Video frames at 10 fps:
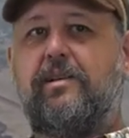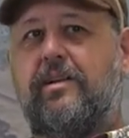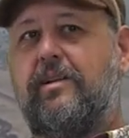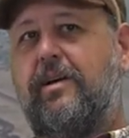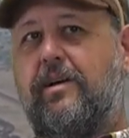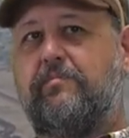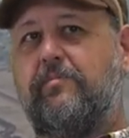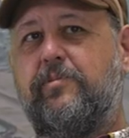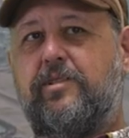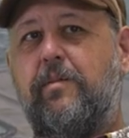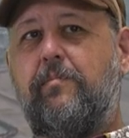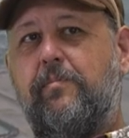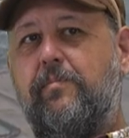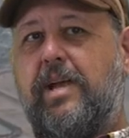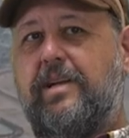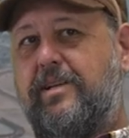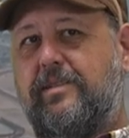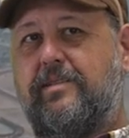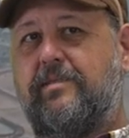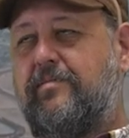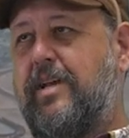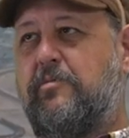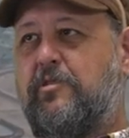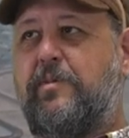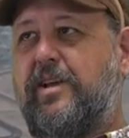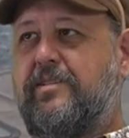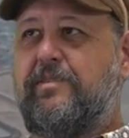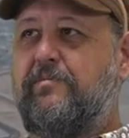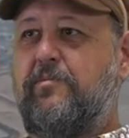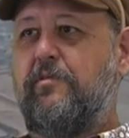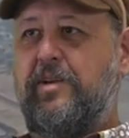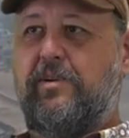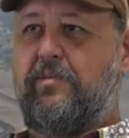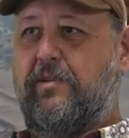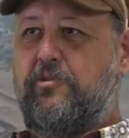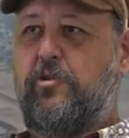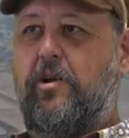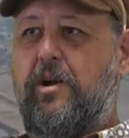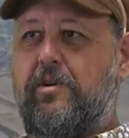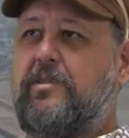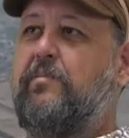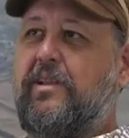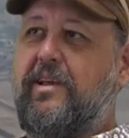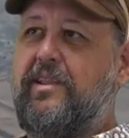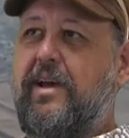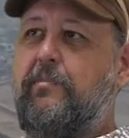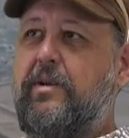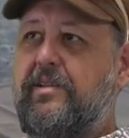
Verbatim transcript: Uh, uh, some eighties cyberspace movie or whatever, Tron or something like that. But